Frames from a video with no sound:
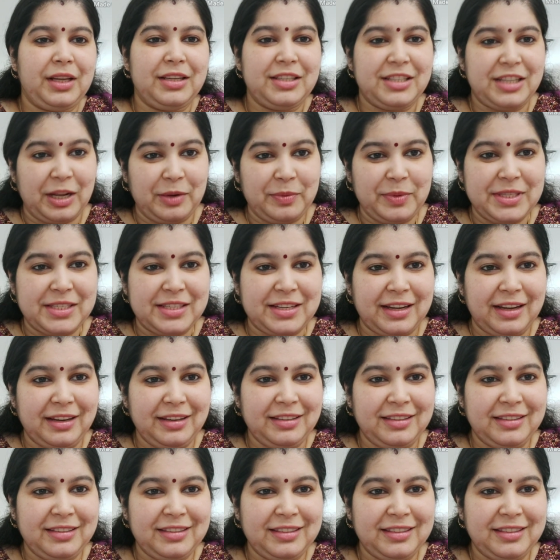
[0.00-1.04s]
Shall we
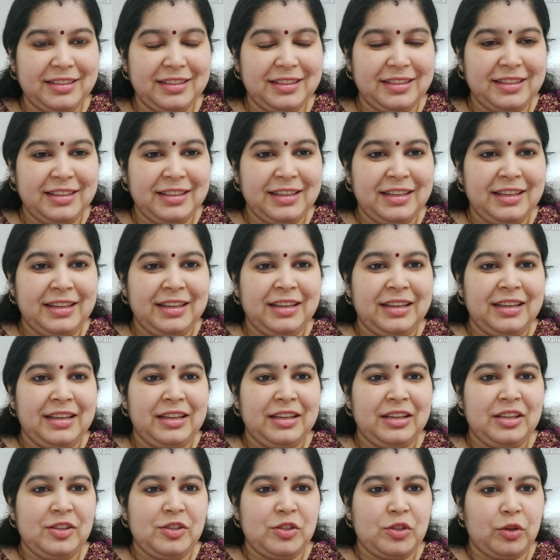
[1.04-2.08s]
start?
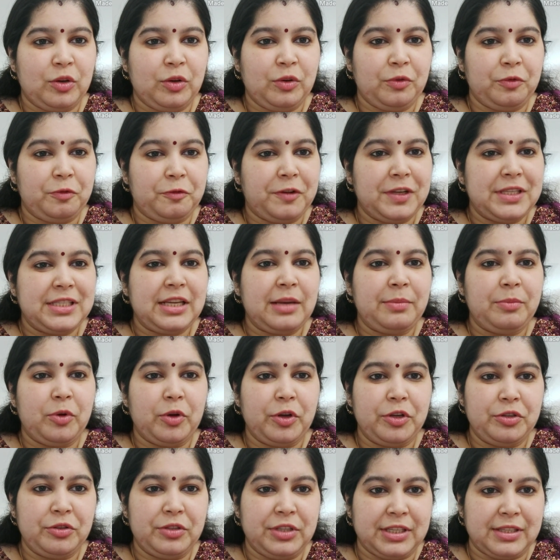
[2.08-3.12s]
So first I'm
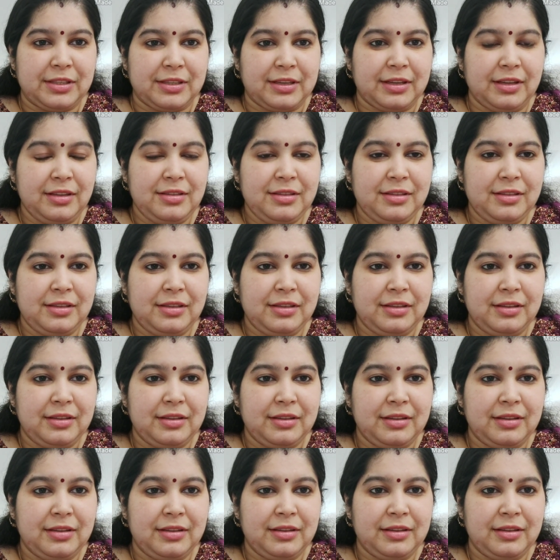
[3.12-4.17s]
going to discuss
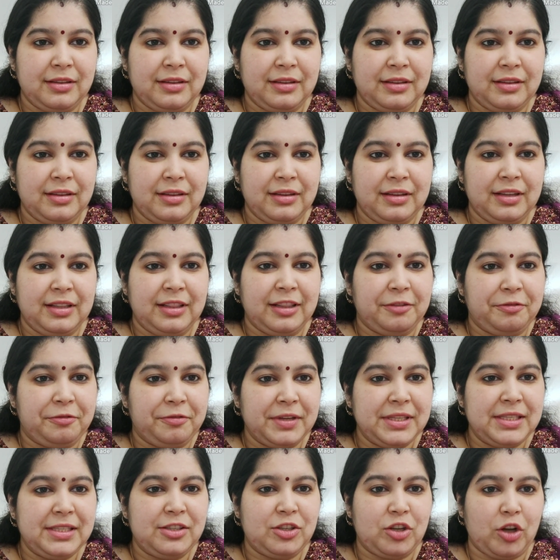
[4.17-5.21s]
the
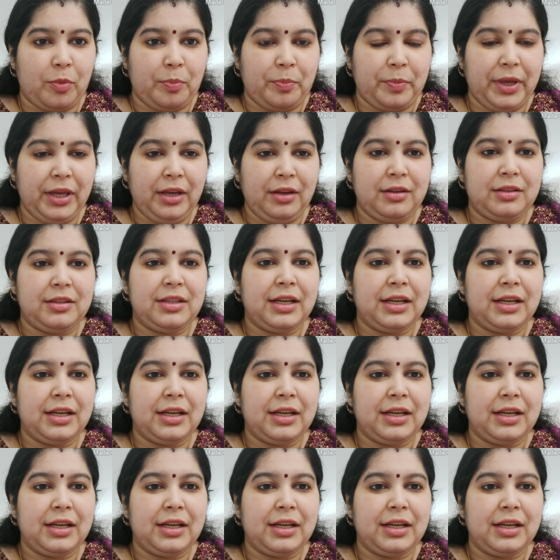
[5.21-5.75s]
first topic,